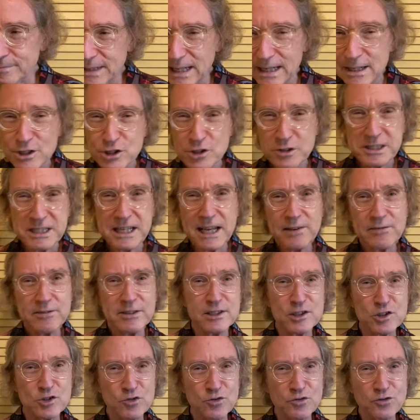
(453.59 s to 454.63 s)
So David
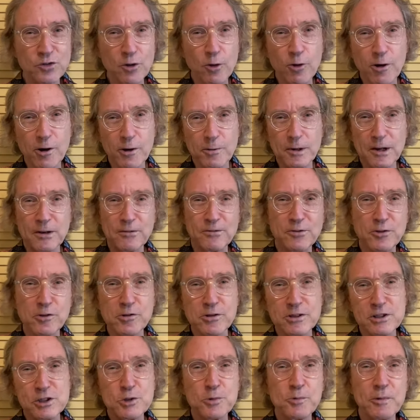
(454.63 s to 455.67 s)
is
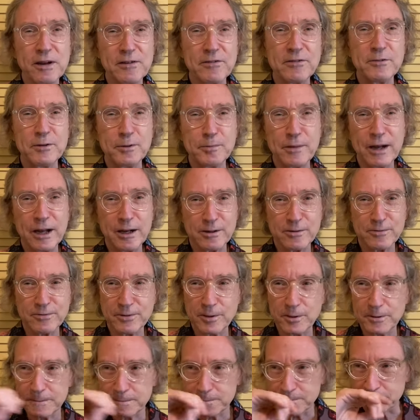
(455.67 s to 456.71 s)
furthest away from the
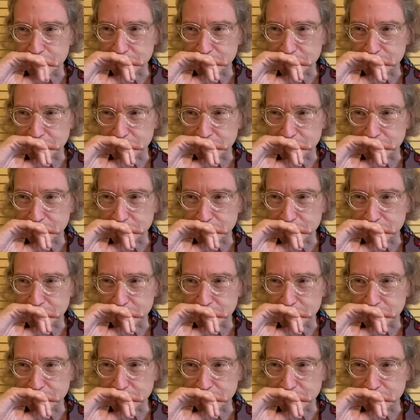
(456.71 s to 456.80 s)
microphone,